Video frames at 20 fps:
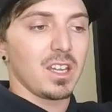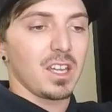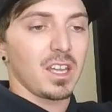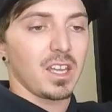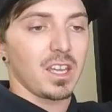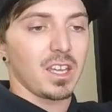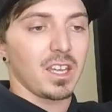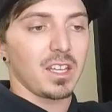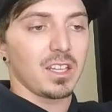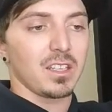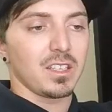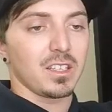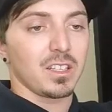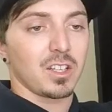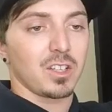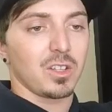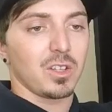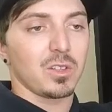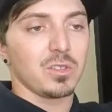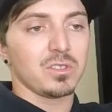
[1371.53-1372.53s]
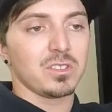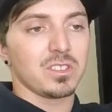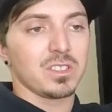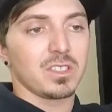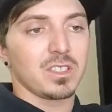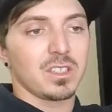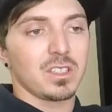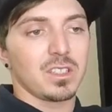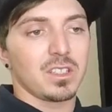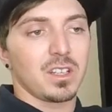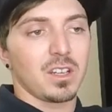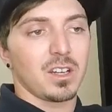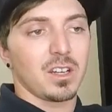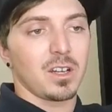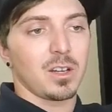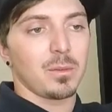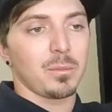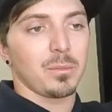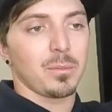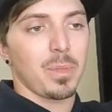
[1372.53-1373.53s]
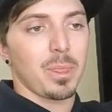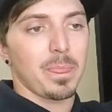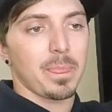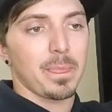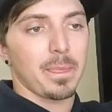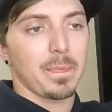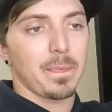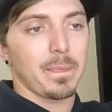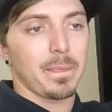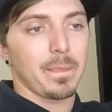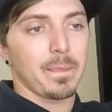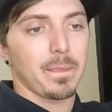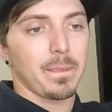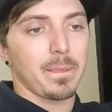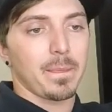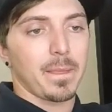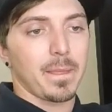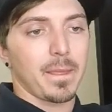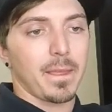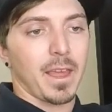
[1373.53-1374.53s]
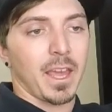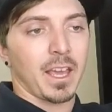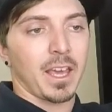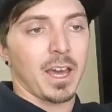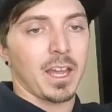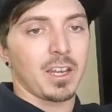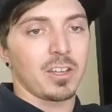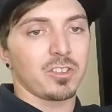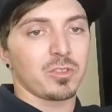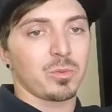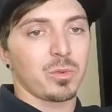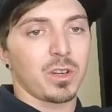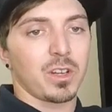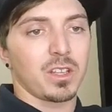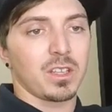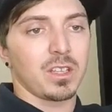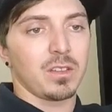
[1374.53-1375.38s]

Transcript: And in closing, I kind of just want to